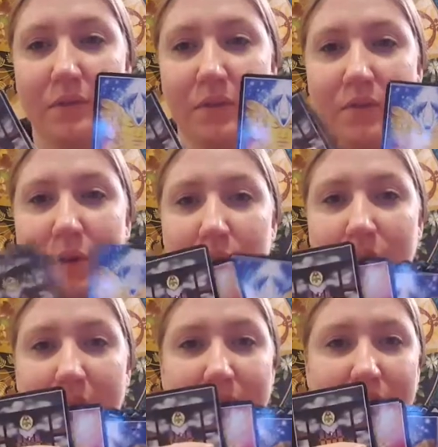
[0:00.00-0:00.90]
for
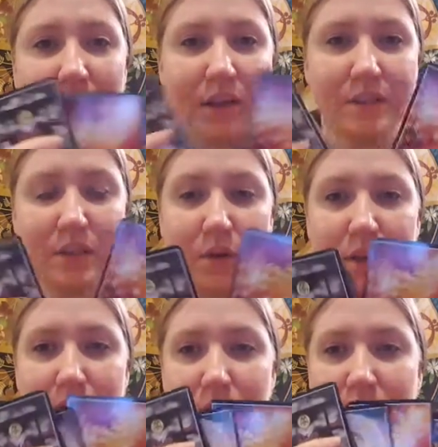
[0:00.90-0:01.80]
photographing, like, because, you know,
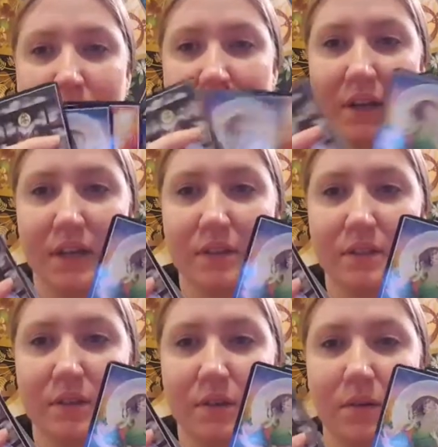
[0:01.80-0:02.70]
I do online readings,
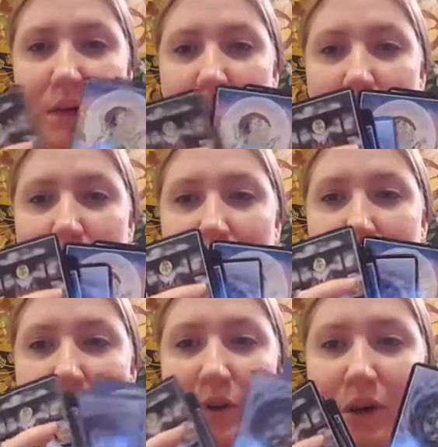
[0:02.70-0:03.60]
so
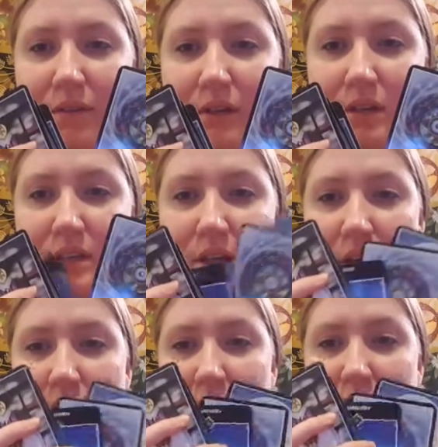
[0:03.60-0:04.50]
photographing these
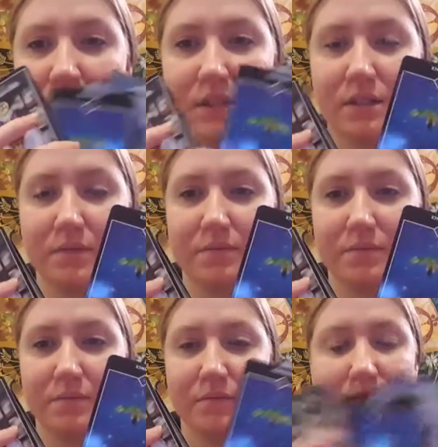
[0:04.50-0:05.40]
cards,
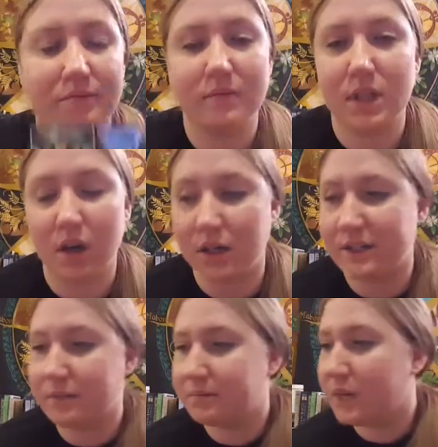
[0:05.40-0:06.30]

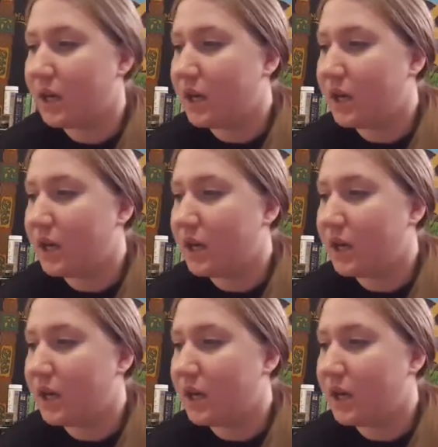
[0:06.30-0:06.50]
awesome.